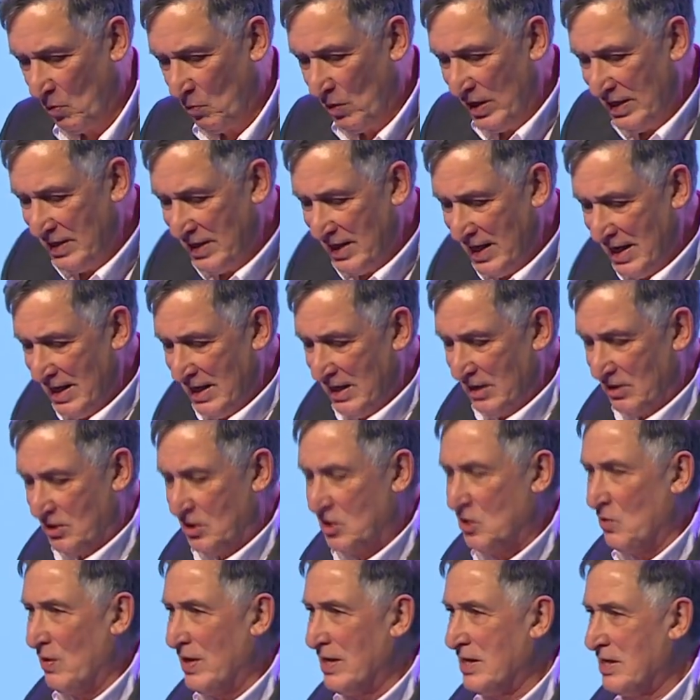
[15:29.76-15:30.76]
We
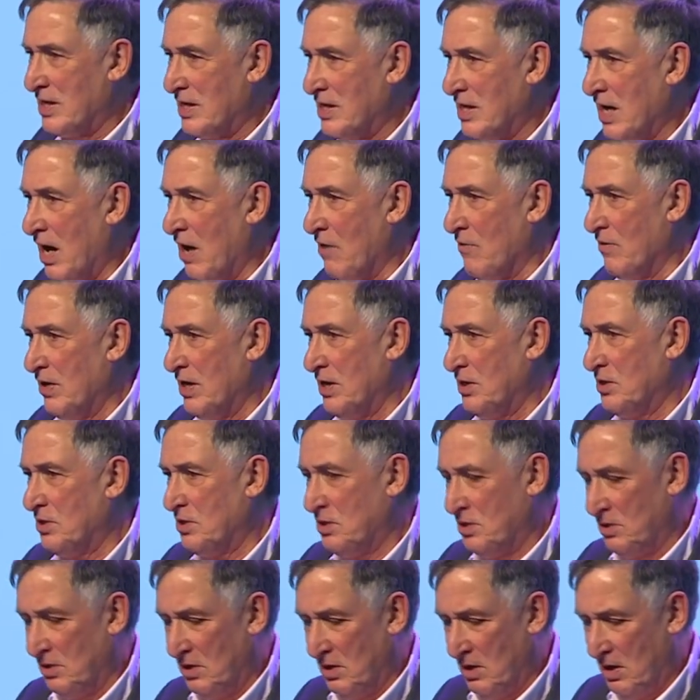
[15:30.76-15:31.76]
need to
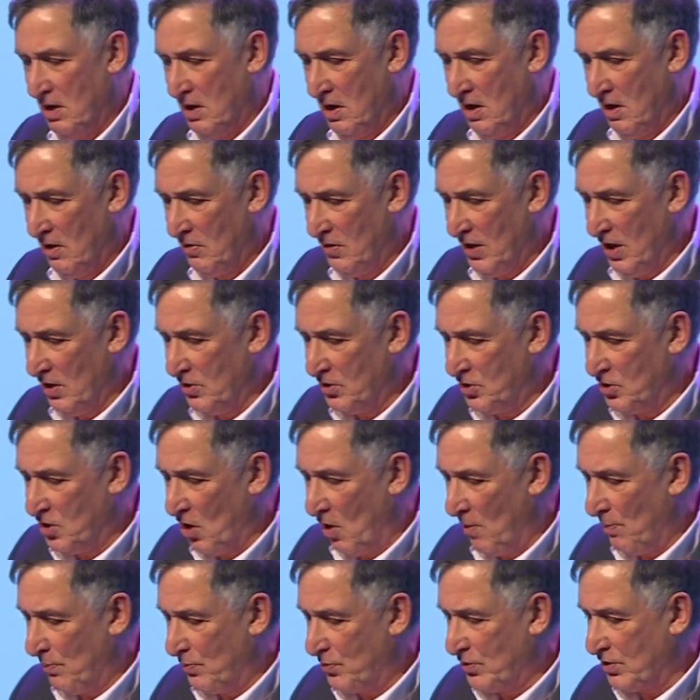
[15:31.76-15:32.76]
encourage the
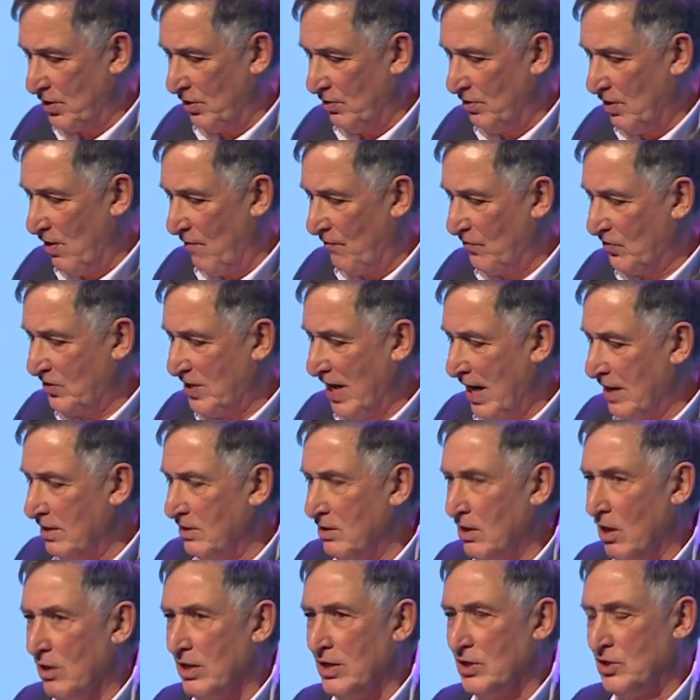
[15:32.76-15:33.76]
adoption of
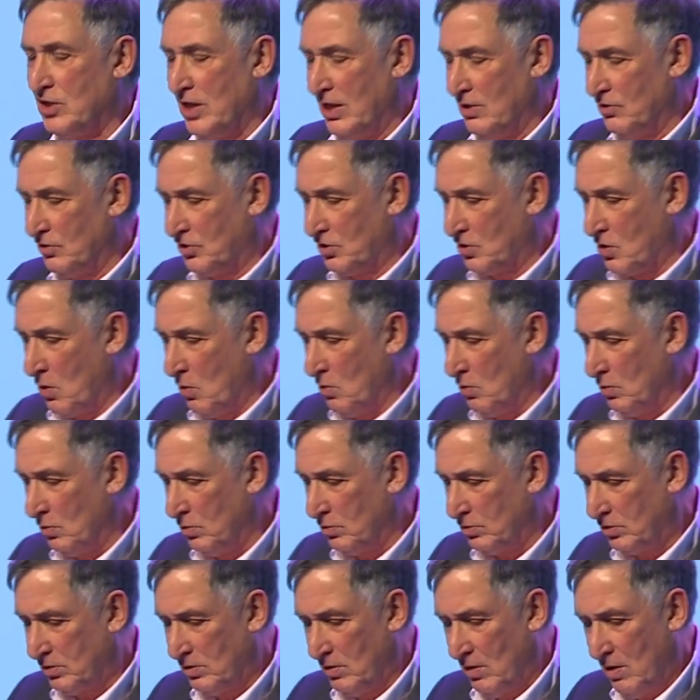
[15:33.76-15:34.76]
technology in
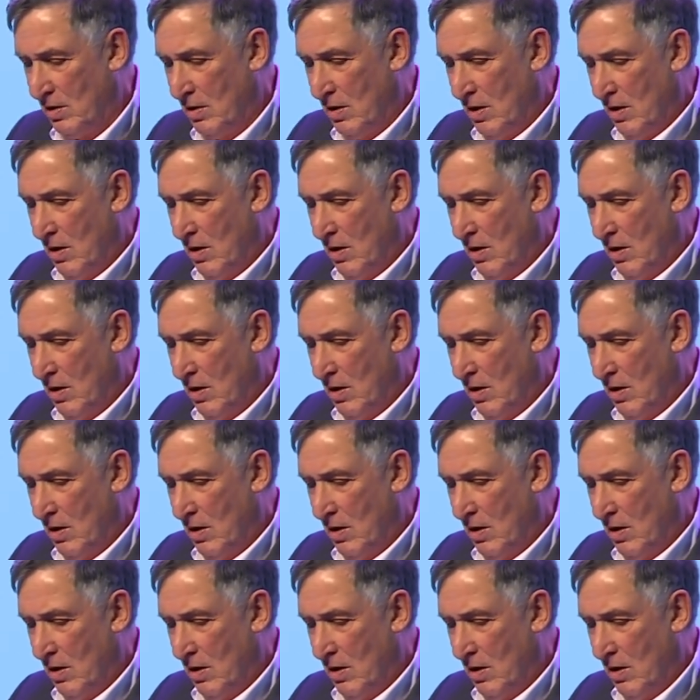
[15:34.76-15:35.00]
schools